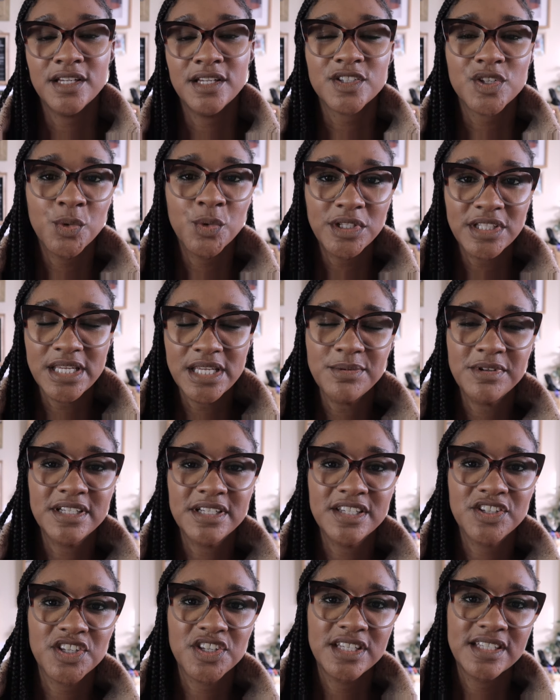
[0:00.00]
So what deep
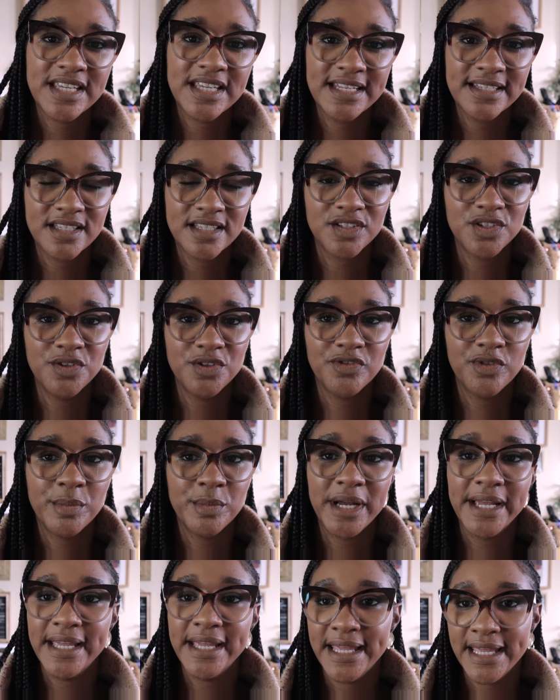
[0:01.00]
conditioning tends to do for
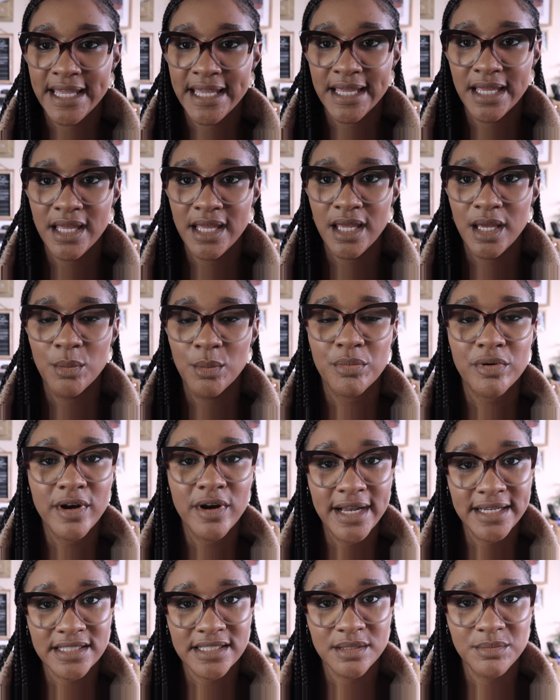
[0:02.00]
my hair
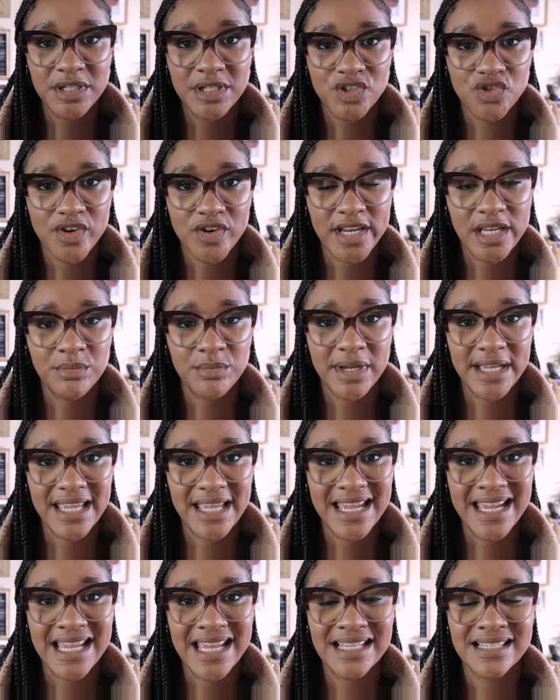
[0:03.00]
prior to me straightening my
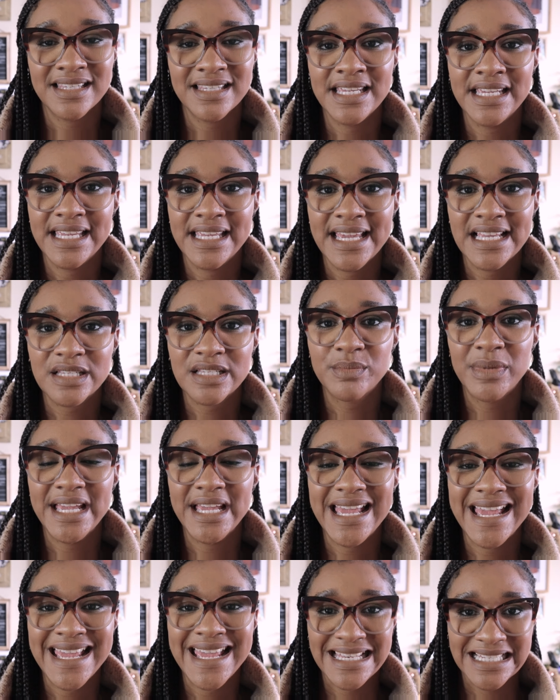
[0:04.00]
hair is it gets
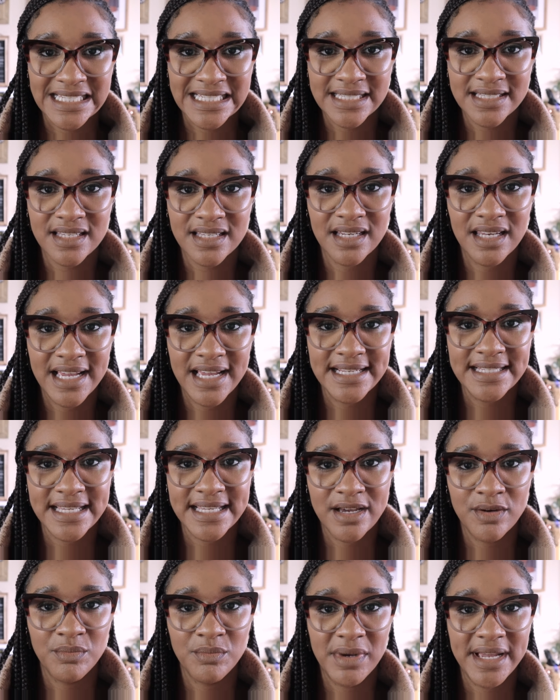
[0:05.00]
my ends to lie
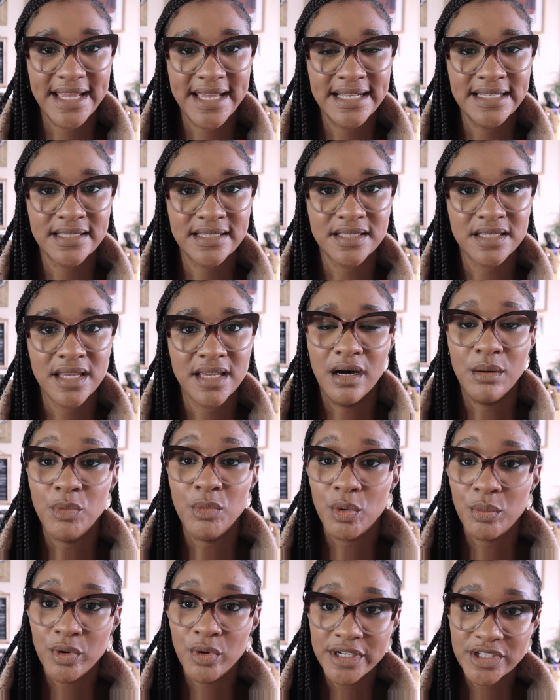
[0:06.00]
down. My ends are
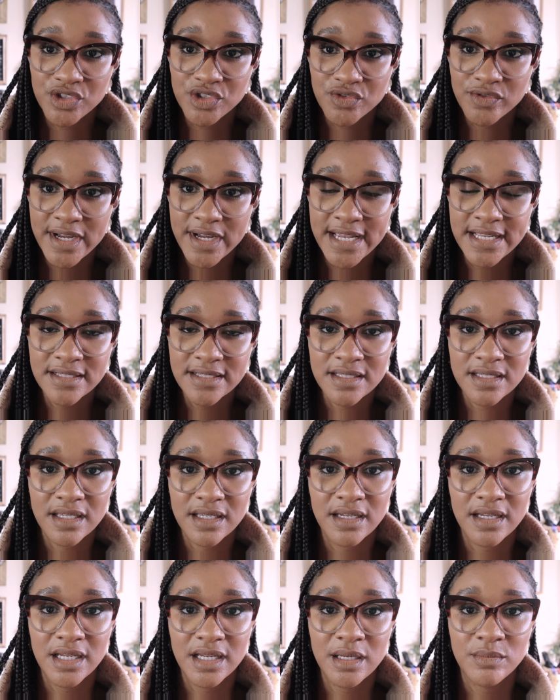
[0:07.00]
more moisturized,
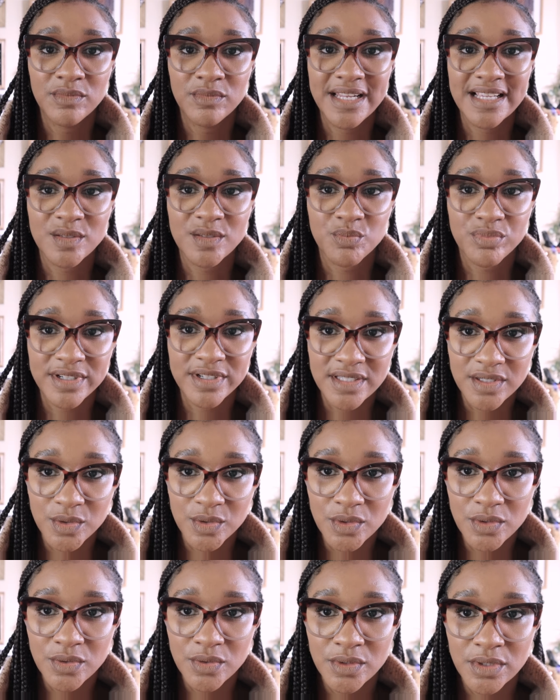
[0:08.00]
um, less
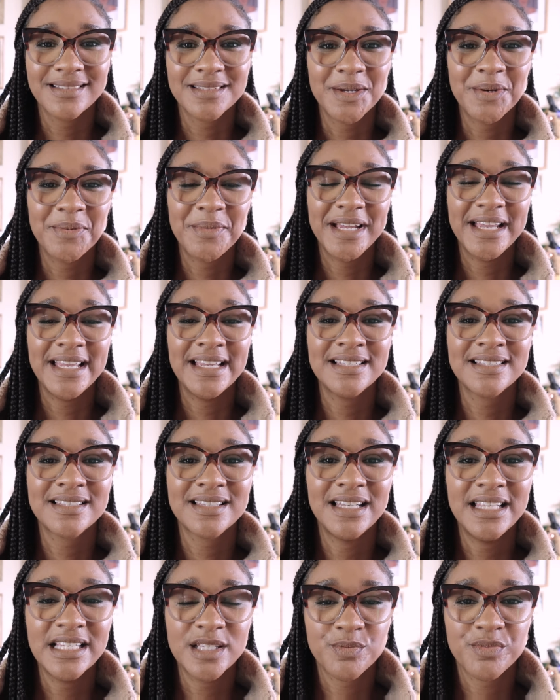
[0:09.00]
brittle. So my
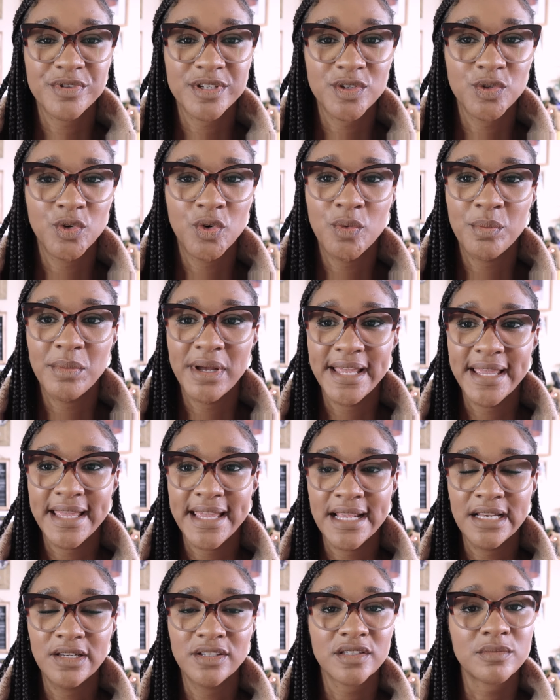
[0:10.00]
ends are less brittle, my
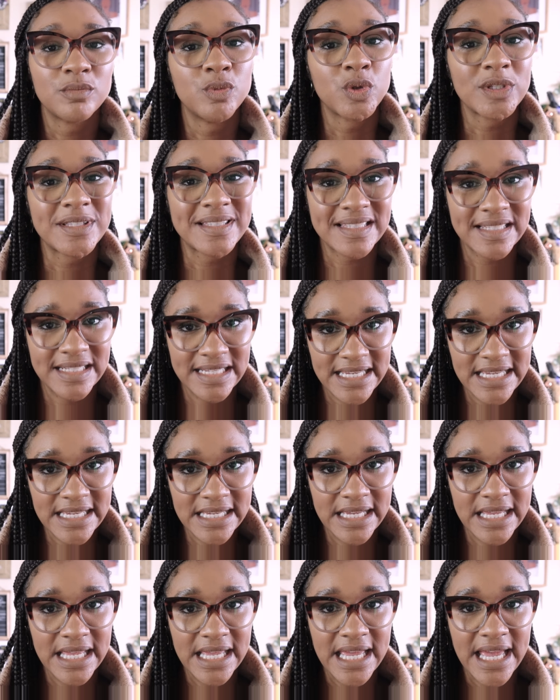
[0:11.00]
hair looks more
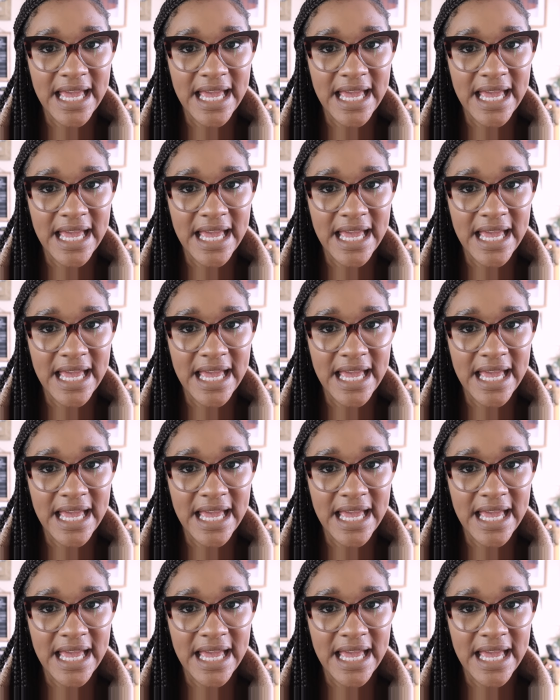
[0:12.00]
sleek.